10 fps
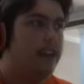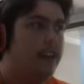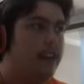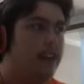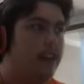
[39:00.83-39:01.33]

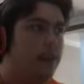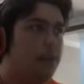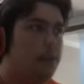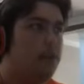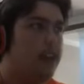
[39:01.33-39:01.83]
in the
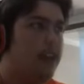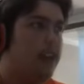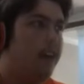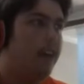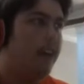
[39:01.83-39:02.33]
blue key
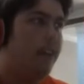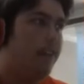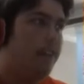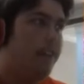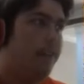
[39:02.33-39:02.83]
area.
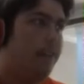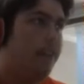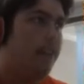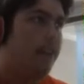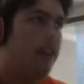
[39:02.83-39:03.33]

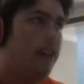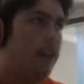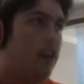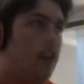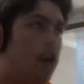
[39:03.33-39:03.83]

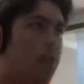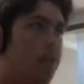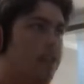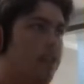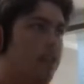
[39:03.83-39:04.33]

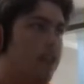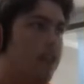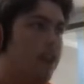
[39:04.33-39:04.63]
Opens the door.